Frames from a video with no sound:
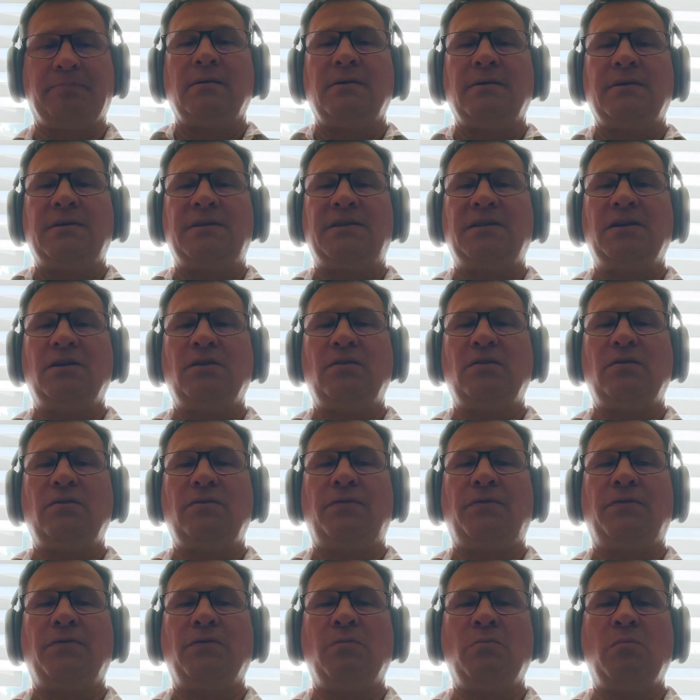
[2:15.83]
So
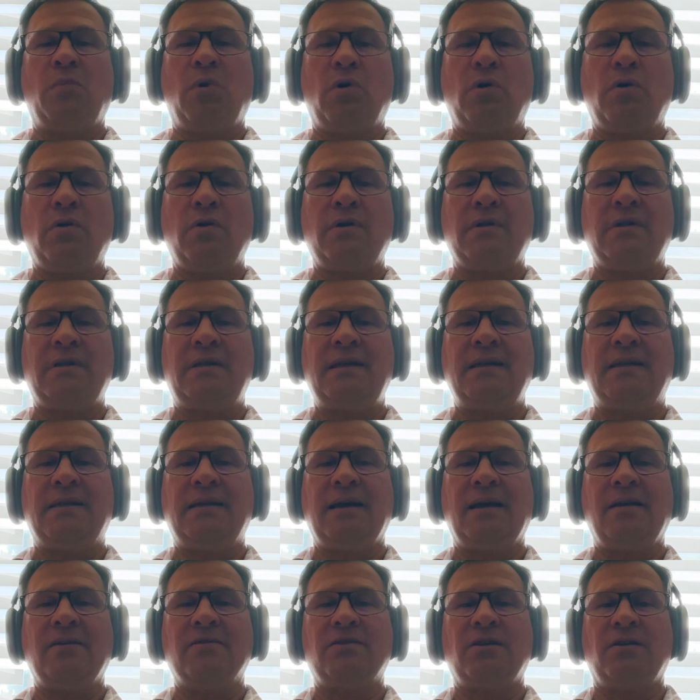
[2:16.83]
for more
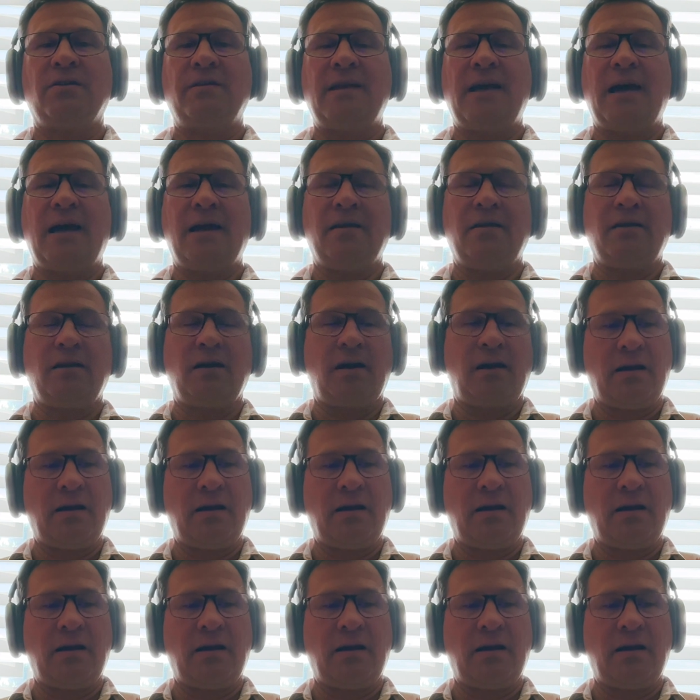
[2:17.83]
details on that,